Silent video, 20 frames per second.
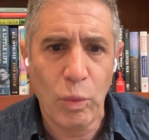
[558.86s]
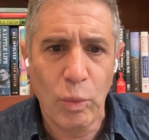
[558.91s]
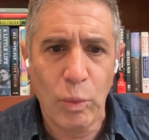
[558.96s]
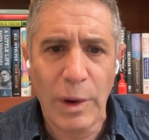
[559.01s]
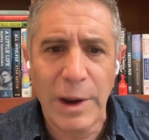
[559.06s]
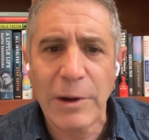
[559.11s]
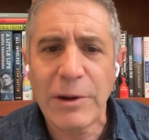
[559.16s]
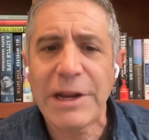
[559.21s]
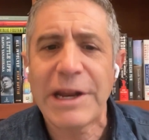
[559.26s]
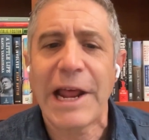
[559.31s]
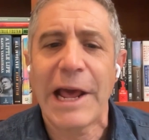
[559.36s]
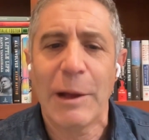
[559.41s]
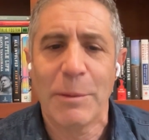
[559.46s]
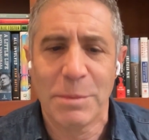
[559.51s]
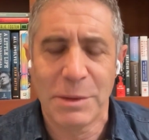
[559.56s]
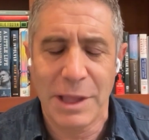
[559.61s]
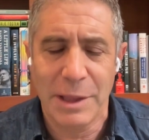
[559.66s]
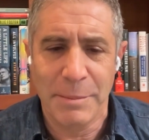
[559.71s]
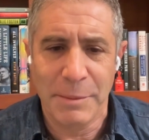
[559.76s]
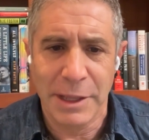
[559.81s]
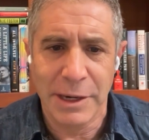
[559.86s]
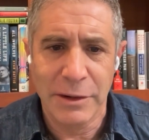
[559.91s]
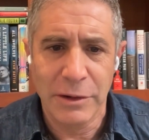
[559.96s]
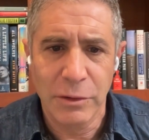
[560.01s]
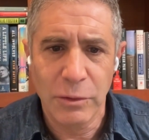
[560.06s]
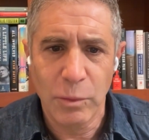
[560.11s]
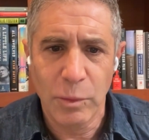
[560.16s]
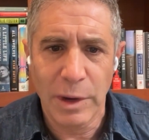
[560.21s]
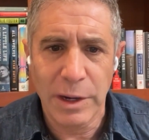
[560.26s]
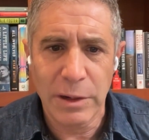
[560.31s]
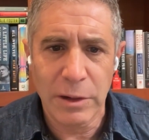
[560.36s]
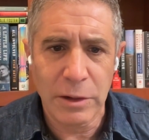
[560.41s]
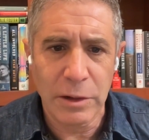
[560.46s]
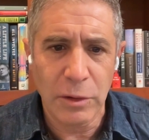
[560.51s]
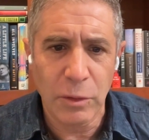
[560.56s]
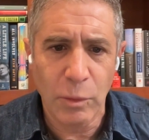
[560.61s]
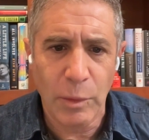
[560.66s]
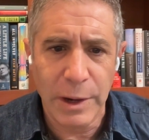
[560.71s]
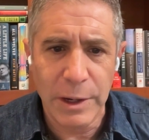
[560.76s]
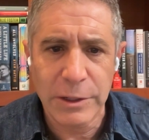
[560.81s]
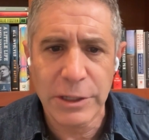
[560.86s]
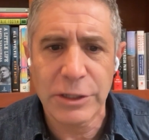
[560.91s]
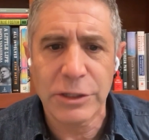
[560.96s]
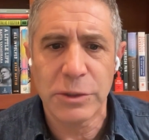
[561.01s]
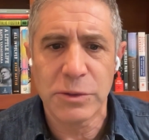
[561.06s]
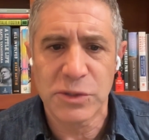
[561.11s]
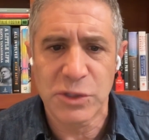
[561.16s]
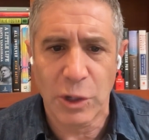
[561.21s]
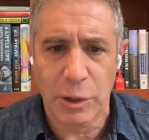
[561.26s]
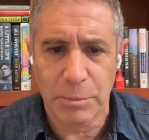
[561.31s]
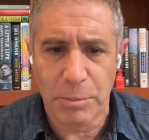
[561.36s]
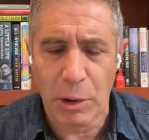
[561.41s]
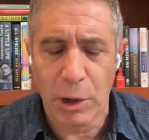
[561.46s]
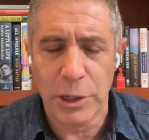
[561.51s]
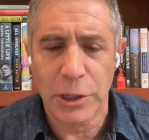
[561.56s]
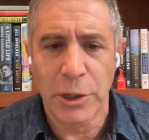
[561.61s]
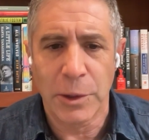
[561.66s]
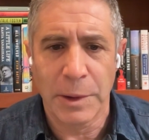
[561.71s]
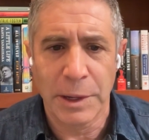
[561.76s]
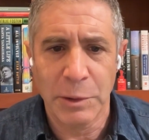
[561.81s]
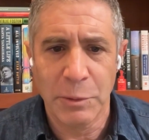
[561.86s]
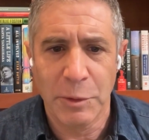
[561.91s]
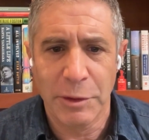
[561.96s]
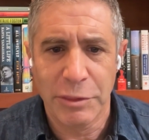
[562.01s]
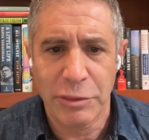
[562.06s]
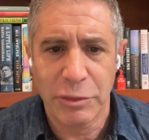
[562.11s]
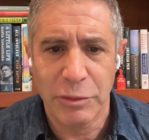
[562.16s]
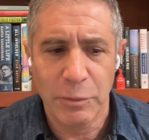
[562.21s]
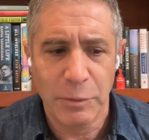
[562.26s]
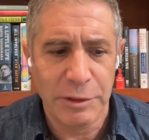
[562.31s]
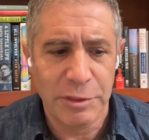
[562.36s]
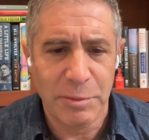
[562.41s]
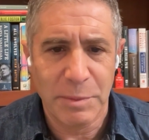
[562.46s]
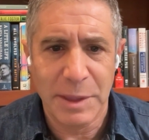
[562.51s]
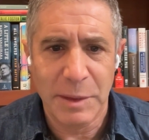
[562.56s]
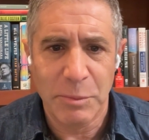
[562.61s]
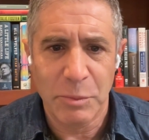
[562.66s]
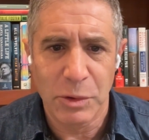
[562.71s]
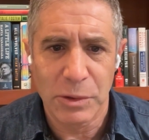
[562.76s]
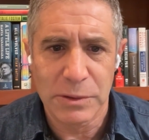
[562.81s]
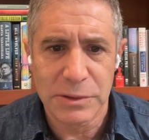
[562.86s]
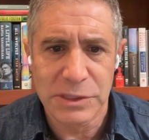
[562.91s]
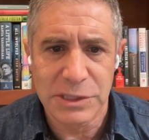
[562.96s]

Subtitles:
where did help come in? Where did you start partnering with people